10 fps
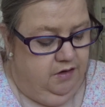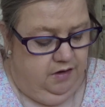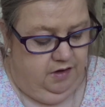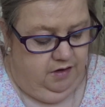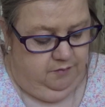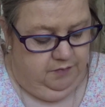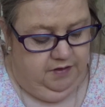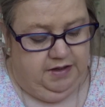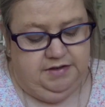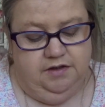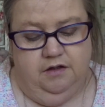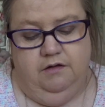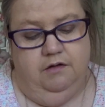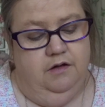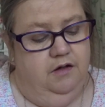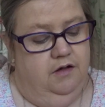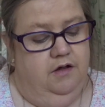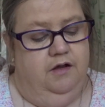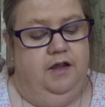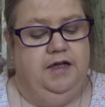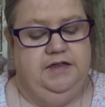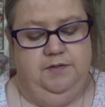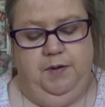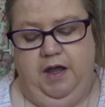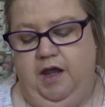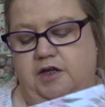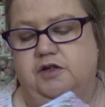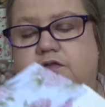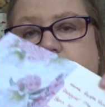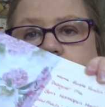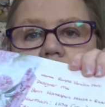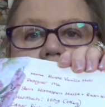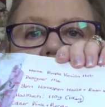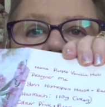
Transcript: That's the page for my hat.